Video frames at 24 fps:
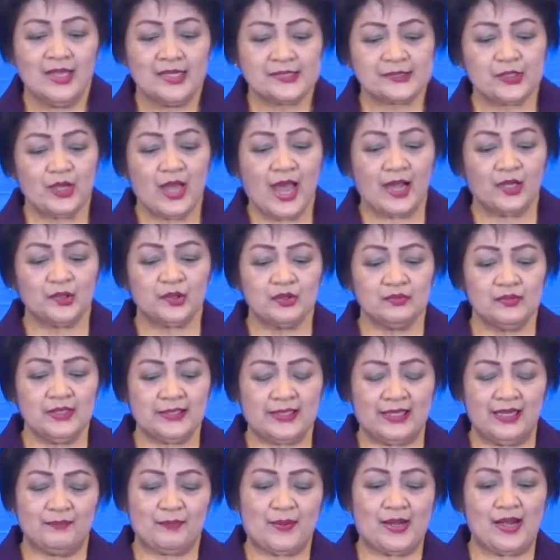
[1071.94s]
So how do we
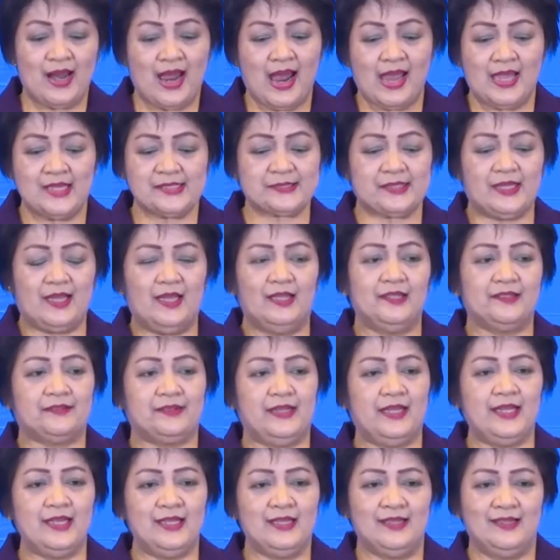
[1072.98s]
keep our eyes
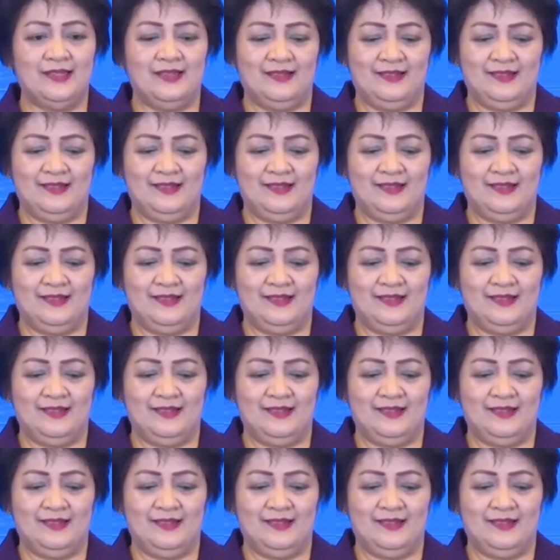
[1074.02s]
healthy?